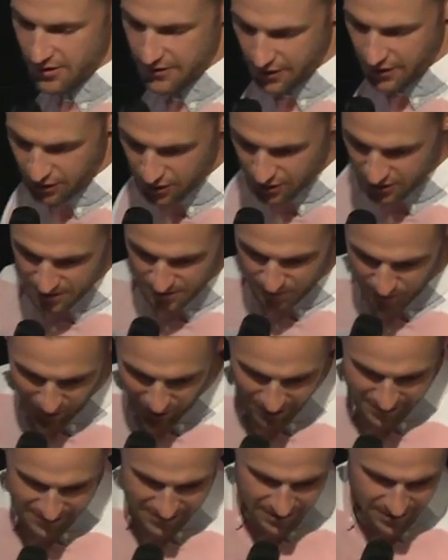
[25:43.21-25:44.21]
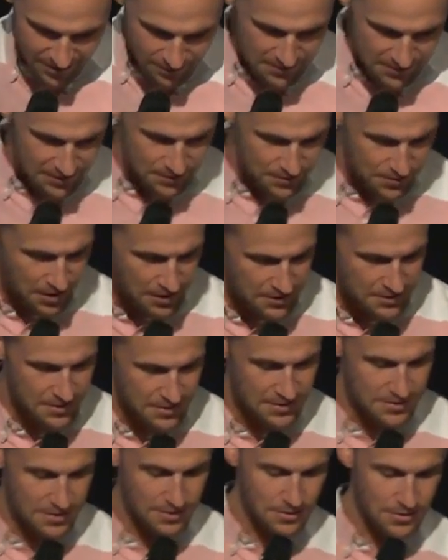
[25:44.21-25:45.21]
the good deposit that was
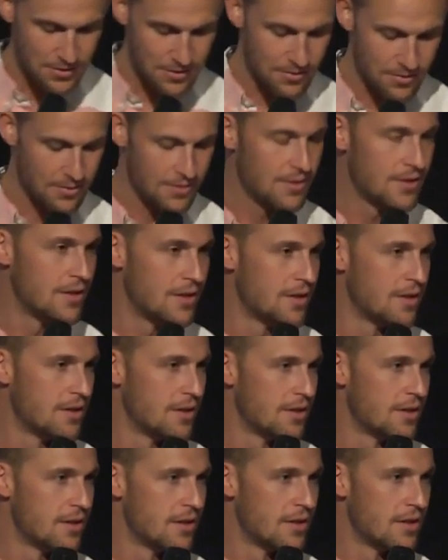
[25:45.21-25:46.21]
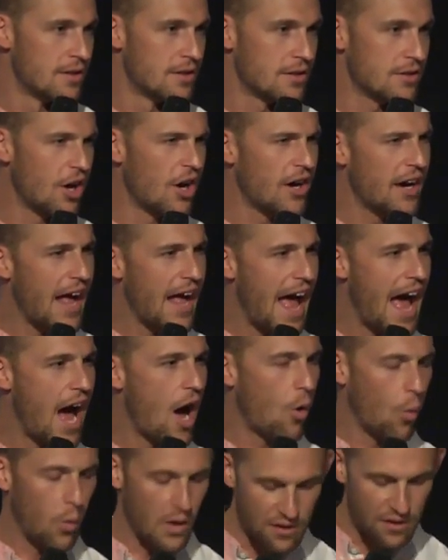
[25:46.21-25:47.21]
entrusted to you. Guard it
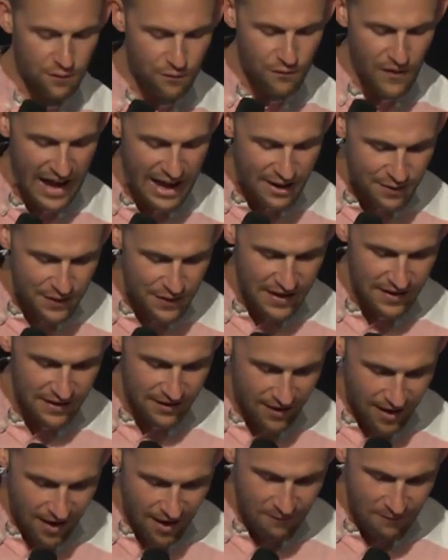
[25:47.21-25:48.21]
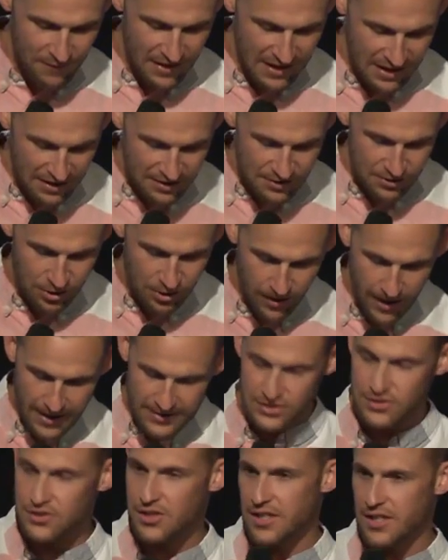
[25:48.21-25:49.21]
how? With faith and love in
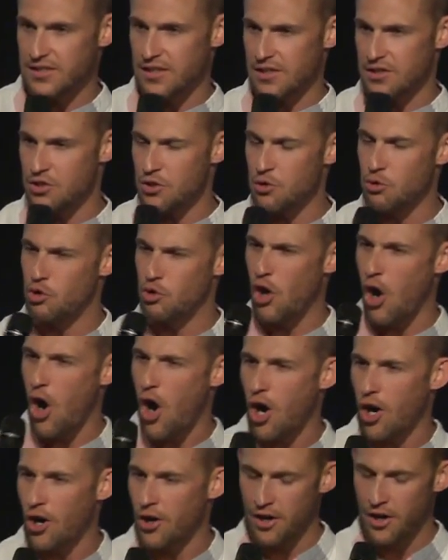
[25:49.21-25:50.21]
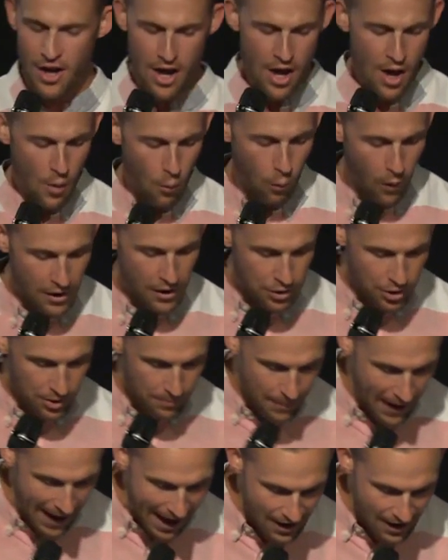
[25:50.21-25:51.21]
Christ Jesus. You guard what
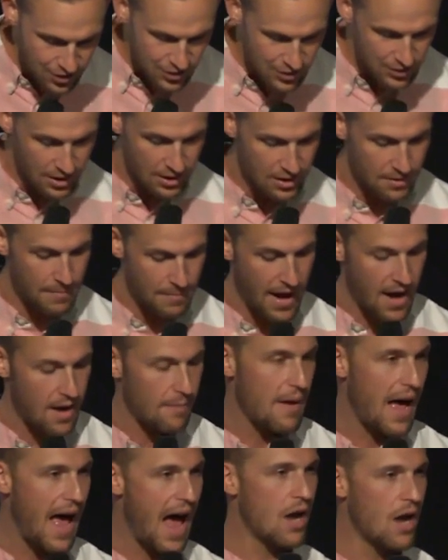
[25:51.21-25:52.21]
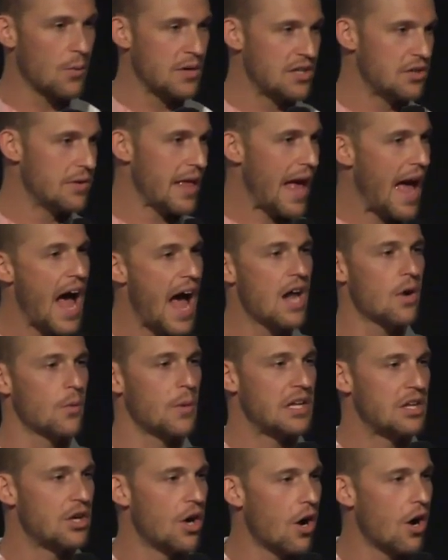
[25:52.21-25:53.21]
you're passionate about. But how do we do that? How do
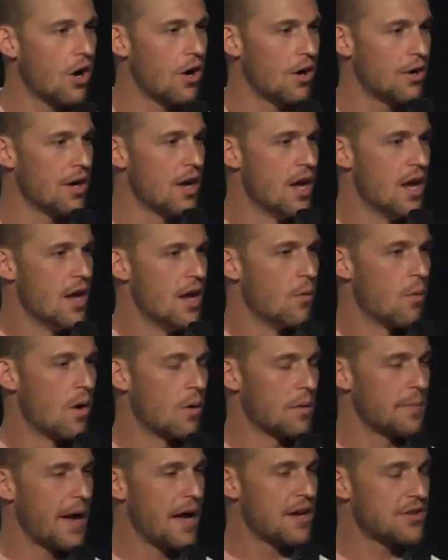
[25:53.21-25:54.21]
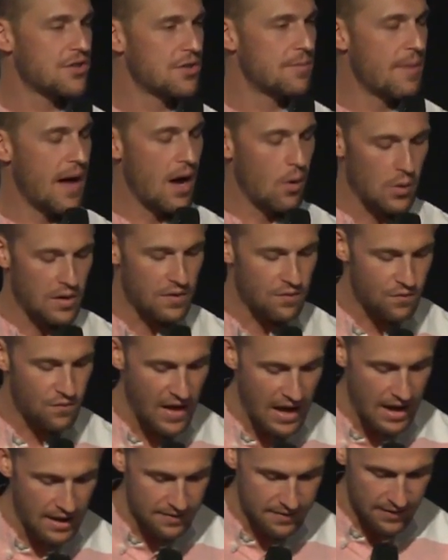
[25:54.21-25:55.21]
we guard what we're passionate about with
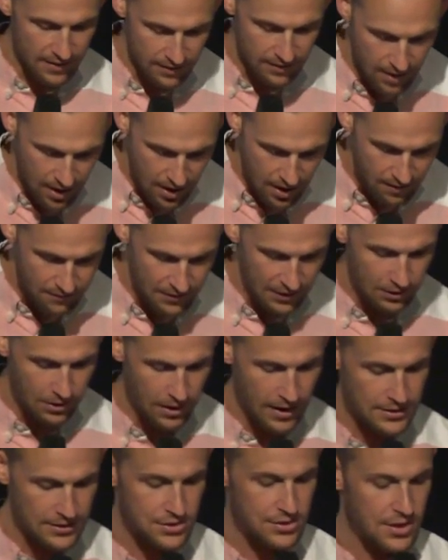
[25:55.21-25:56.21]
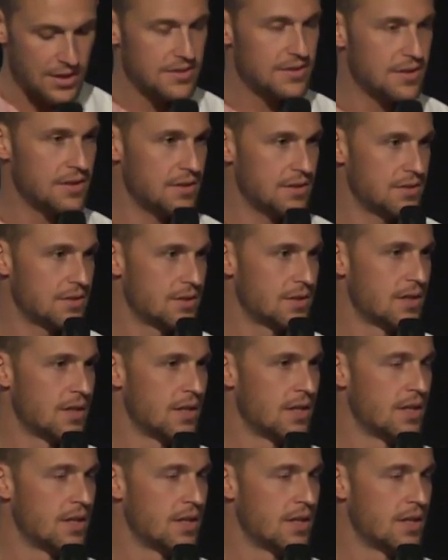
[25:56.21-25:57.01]
faith and love in Christ Jesus?